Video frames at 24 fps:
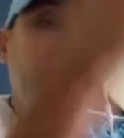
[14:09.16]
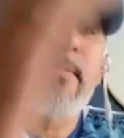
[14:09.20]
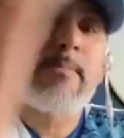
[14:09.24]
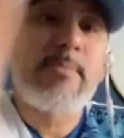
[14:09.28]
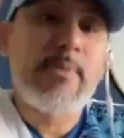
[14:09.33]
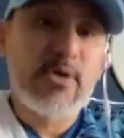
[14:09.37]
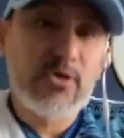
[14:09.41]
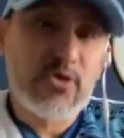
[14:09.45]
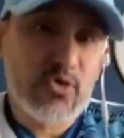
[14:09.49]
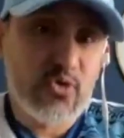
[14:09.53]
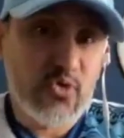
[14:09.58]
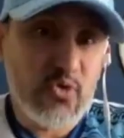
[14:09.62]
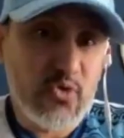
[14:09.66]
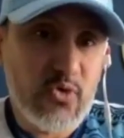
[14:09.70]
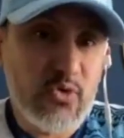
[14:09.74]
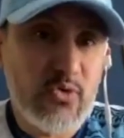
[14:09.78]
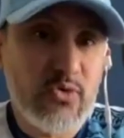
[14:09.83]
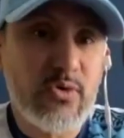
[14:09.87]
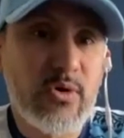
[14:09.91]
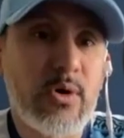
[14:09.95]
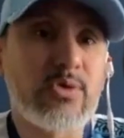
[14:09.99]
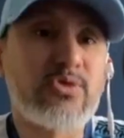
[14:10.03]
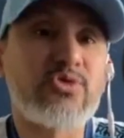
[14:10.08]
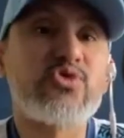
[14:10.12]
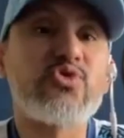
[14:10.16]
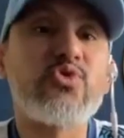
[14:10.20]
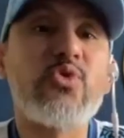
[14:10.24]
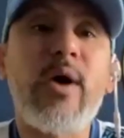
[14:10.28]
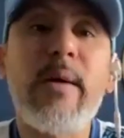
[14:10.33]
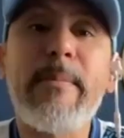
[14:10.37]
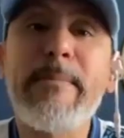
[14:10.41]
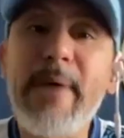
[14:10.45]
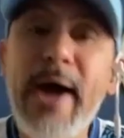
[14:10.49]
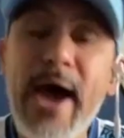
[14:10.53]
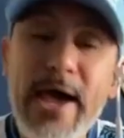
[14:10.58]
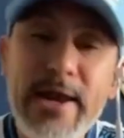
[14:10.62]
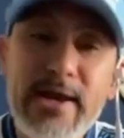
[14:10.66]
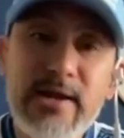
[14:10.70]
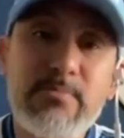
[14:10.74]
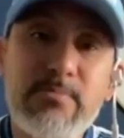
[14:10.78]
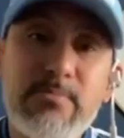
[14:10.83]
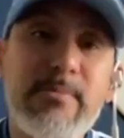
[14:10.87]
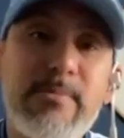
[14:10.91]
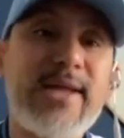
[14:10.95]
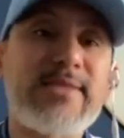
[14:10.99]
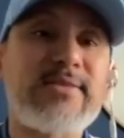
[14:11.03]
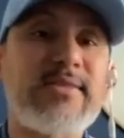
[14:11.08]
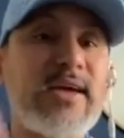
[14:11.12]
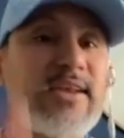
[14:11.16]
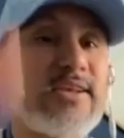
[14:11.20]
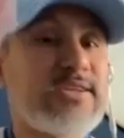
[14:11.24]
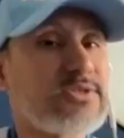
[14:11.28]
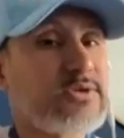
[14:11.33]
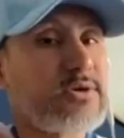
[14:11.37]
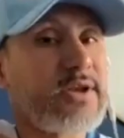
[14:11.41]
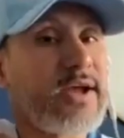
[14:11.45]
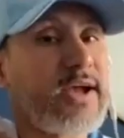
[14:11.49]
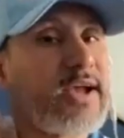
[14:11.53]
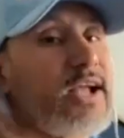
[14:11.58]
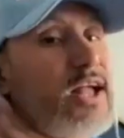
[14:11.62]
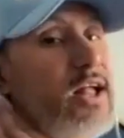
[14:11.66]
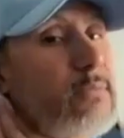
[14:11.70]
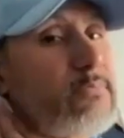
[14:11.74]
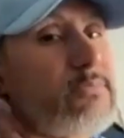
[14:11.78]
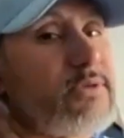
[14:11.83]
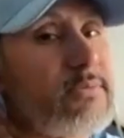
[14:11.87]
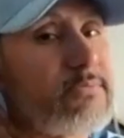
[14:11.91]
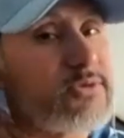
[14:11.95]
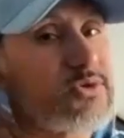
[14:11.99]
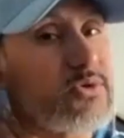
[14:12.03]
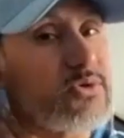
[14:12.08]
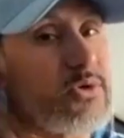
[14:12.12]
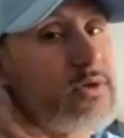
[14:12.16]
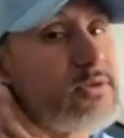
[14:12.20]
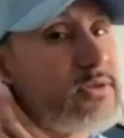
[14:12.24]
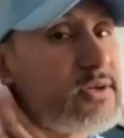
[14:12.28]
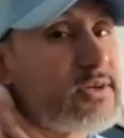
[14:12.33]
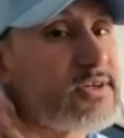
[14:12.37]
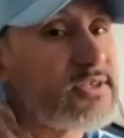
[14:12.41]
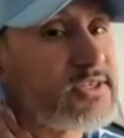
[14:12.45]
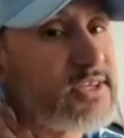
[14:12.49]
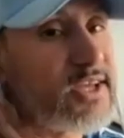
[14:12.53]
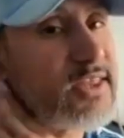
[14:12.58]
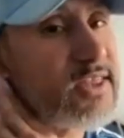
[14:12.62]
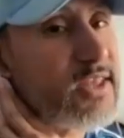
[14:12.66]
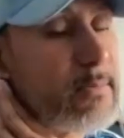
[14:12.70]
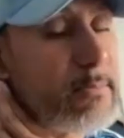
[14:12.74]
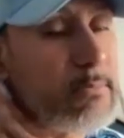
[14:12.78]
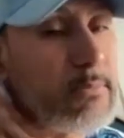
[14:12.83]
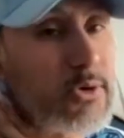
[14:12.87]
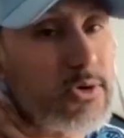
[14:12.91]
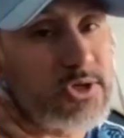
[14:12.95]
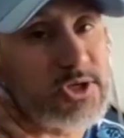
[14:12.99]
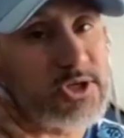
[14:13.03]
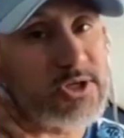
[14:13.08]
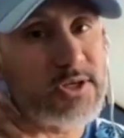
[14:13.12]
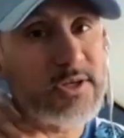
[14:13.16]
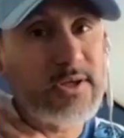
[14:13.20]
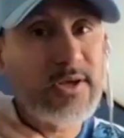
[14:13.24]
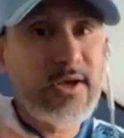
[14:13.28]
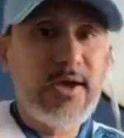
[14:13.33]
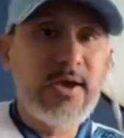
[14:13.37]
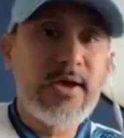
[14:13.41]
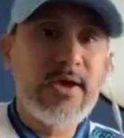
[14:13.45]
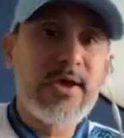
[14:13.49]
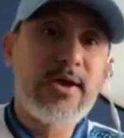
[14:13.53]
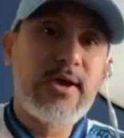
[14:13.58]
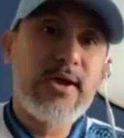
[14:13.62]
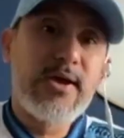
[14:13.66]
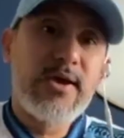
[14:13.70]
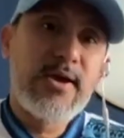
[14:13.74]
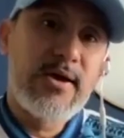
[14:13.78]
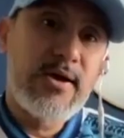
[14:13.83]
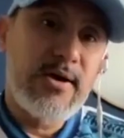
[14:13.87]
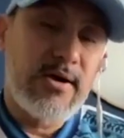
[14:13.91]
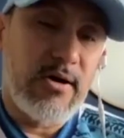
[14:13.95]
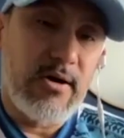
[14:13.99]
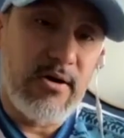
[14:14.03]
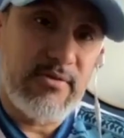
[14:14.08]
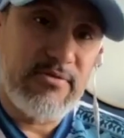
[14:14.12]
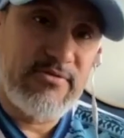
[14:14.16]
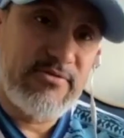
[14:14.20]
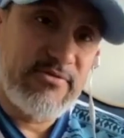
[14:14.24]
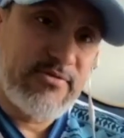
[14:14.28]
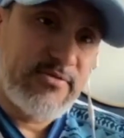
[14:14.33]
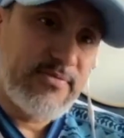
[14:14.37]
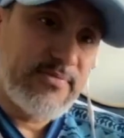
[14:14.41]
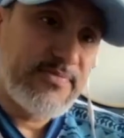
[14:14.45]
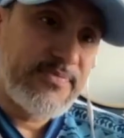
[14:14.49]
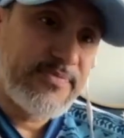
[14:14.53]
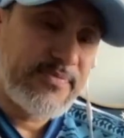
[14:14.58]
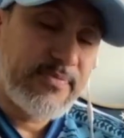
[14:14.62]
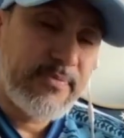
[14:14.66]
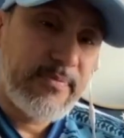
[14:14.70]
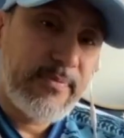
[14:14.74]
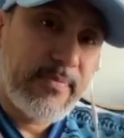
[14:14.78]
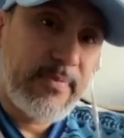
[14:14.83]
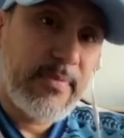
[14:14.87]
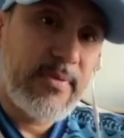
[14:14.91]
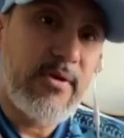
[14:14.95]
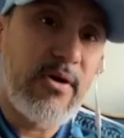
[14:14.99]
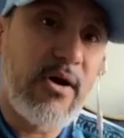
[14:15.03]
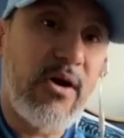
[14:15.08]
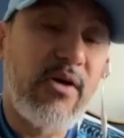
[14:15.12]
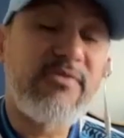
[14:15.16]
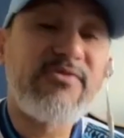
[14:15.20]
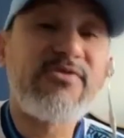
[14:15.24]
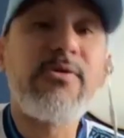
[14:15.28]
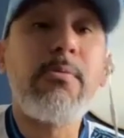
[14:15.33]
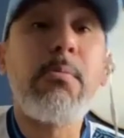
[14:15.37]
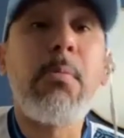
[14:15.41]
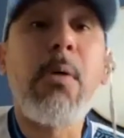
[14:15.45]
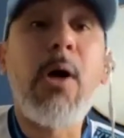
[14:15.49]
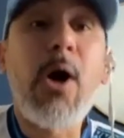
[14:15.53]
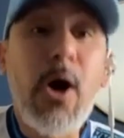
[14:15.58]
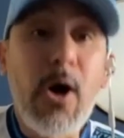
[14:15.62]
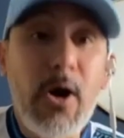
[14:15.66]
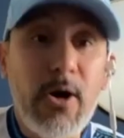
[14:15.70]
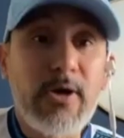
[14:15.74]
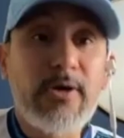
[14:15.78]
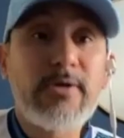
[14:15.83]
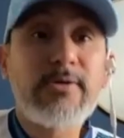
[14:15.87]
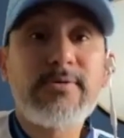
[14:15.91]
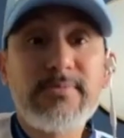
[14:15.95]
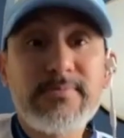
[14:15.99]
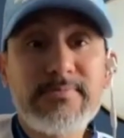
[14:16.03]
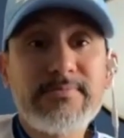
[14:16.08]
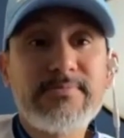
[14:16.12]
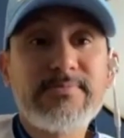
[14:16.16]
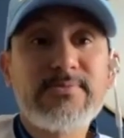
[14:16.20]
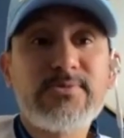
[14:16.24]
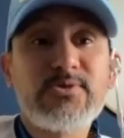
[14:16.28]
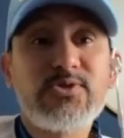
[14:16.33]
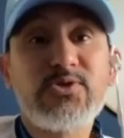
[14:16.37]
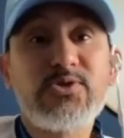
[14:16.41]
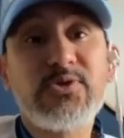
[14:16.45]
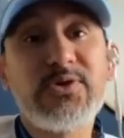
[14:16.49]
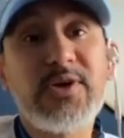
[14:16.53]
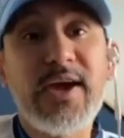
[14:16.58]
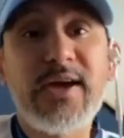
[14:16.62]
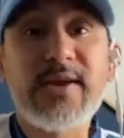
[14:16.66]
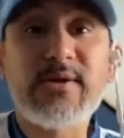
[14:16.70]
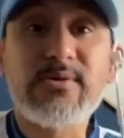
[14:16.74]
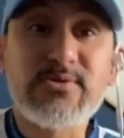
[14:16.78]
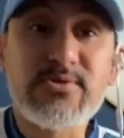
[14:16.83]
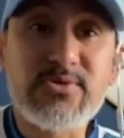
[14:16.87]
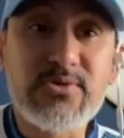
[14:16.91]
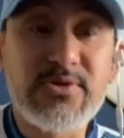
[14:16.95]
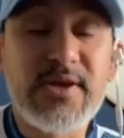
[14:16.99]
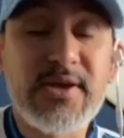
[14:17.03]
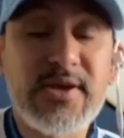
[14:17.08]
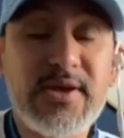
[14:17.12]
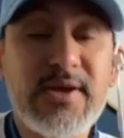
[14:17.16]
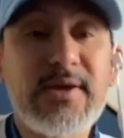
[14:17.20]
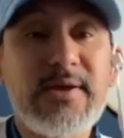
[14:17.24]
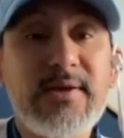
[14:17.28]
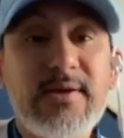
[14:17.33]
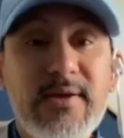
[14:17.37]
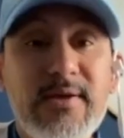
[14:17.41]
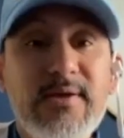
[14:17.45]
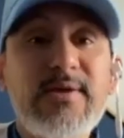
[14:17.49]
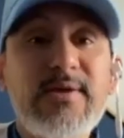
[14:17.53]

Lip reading: up onto a Panama. That is going to help them to understand the pushing of the bar to get onto the